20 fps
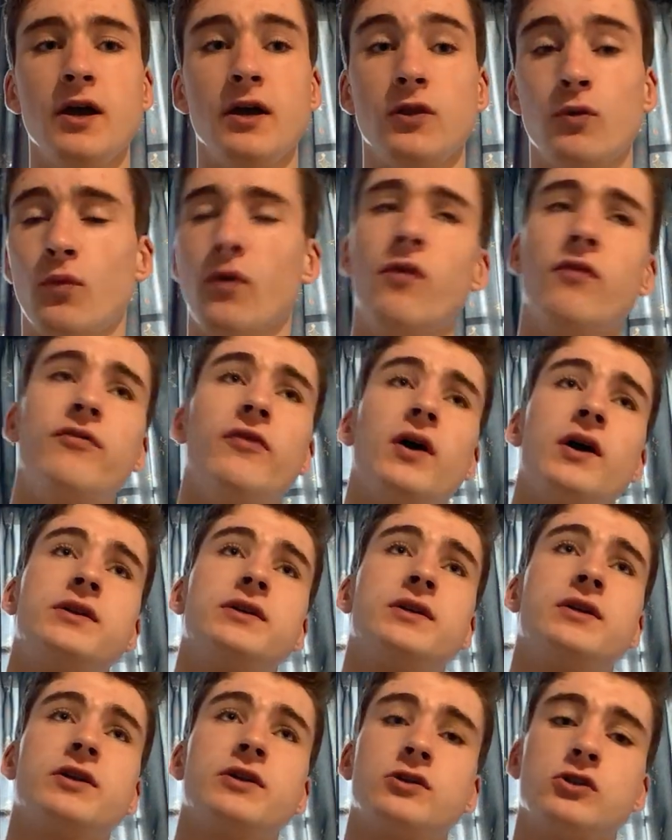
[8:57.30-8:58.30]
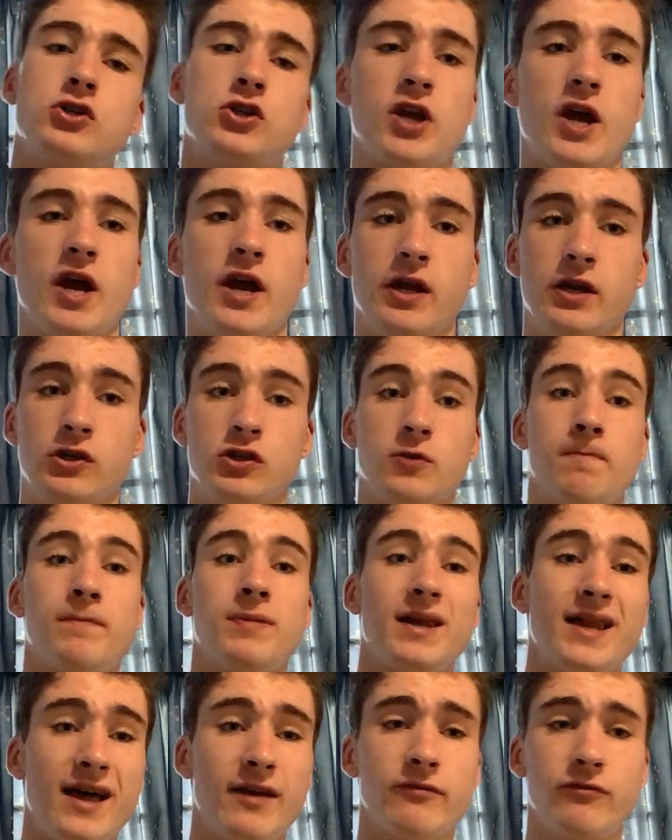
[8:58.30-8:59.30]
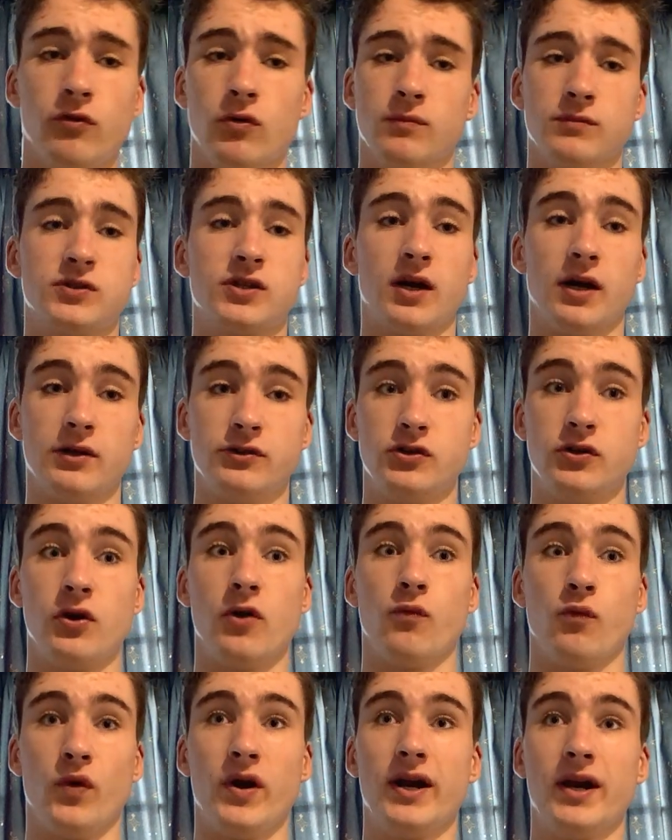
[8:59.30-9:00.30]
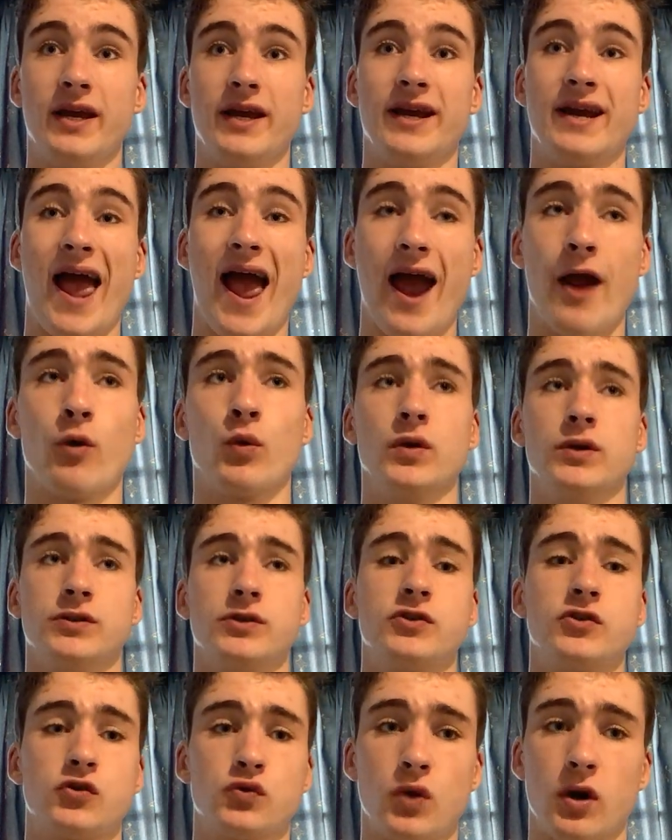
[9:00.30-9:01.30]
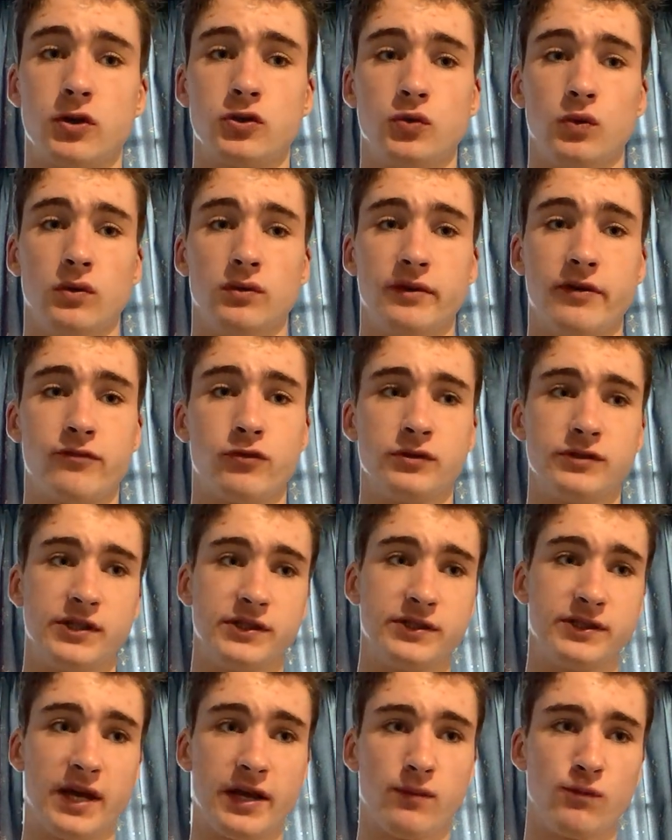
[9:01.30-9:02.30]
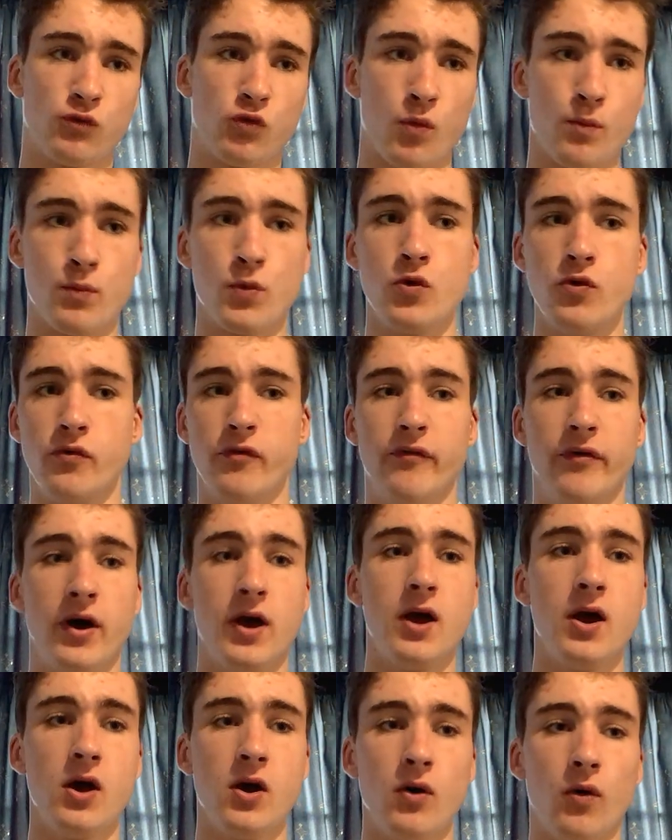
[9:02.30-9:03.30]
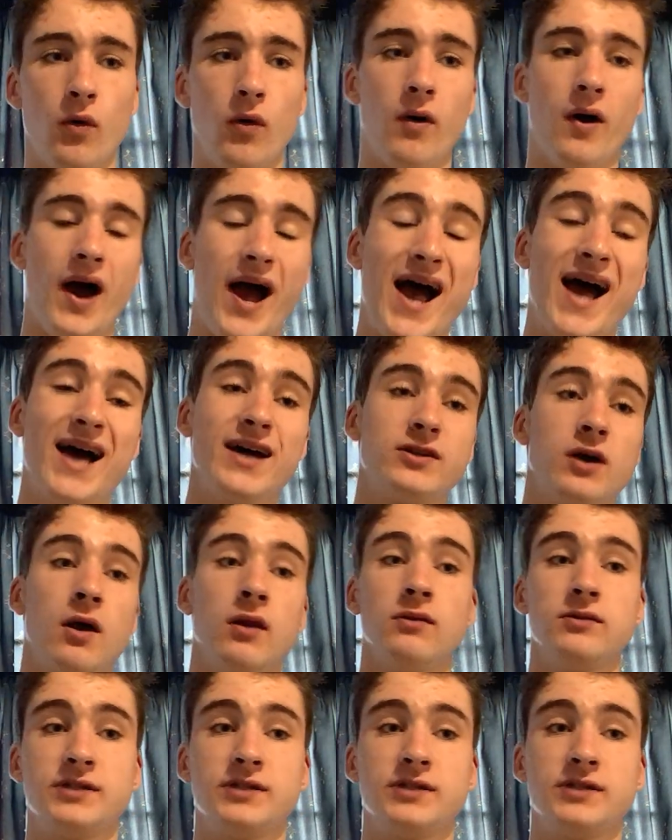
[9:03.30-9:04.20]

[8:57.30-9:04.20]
The warfighter can change platform size, you know, really inherent structural differences. They can remove or add hull